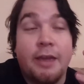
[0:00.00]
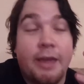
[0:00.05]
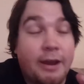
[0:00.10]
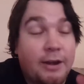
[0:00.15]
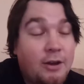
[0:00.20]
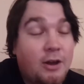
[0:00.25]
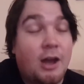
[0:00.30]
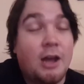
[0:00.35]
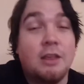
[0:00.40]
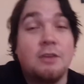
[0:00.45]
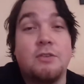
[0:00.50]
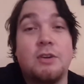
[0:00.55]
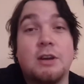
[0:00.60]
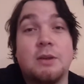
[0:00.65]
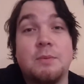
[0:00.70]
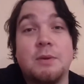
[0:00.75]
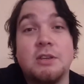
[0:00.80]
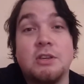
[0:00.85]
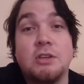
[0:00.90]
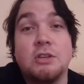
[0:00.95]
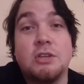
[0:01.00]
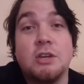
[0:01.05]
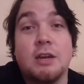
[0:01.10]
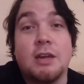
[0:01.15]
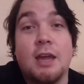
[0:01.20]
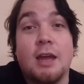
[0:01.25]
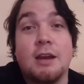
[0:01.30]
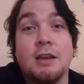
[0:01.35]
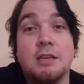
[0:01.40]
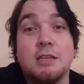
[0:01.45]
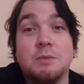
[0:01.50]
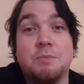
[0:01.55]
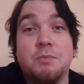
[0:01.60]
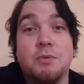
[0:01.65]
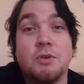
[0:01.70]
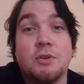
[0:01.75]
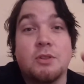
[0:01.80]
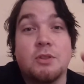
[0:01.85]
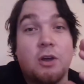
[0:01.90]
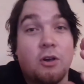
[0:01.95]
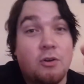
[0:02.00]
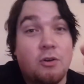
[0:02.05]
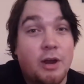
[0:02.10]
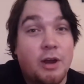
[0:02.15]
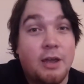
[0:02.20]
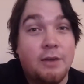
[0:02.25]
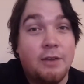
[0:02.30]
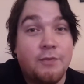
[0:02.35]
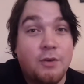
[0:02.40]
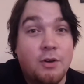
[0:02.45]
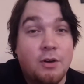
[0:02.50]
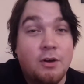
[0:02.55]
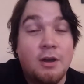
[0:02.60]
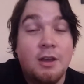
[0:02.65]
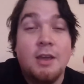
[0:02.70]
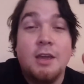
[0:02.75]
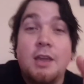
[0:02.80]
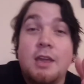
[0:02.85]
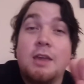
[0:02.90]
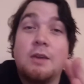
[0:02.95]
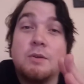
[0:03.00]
and I highly recommend you check out his book, The Horror A4.